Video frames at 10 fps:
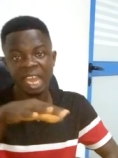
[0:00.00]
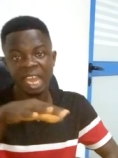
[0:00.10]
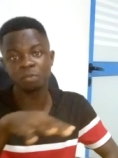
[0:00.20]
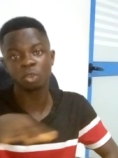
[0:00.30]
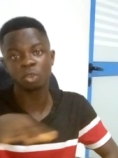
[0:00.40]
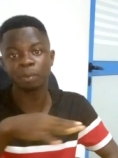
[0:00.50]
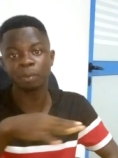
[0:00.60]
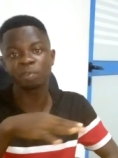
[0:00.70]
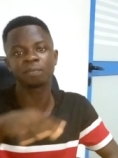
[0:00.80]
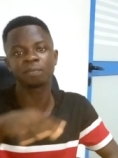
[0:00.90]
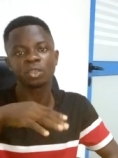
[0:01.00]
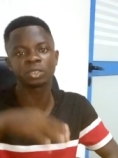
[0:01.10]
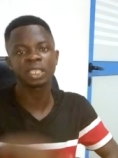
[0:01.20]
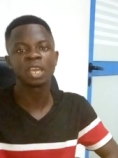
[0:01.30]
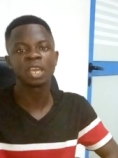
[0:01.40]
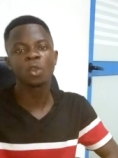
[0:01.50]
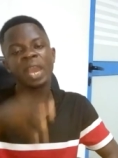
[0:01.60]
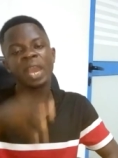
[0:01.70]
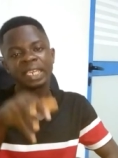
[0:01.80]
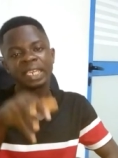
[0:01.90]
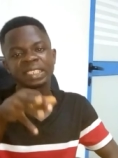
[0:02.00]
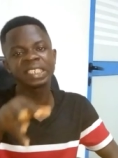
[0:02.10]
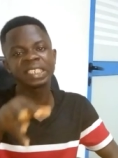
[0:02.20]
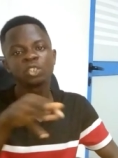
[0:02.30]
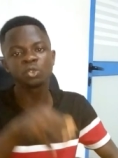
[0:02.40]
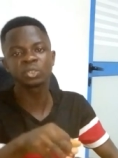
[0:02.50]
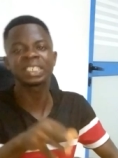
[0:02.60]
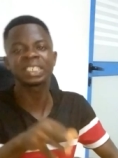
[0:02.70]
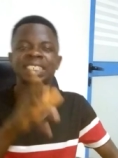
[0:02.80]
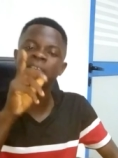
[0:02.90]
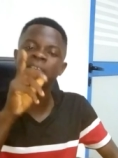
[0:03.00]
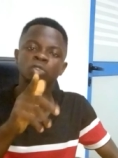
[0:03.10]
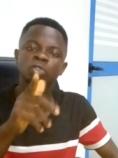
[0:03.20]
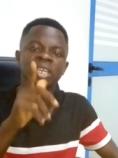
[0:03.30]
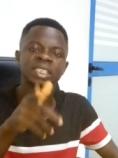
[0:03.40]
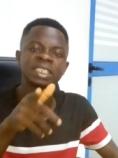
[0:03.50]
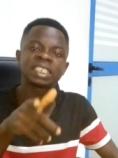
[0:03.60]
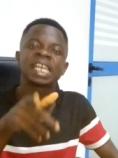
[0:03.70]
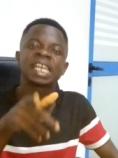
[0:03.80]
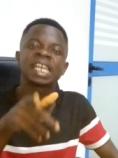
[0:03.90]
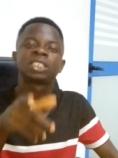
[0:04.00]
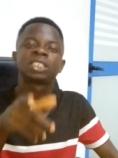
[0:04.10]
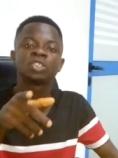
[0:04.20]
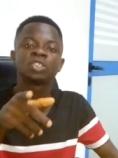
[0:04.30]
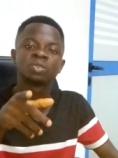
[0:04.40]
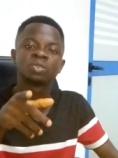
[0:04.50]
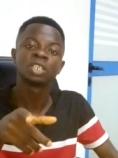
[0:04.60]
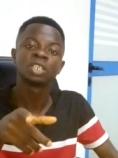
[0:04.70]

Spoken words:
Consistency, start YouTube, and still, as I'm talking to you, the person is having only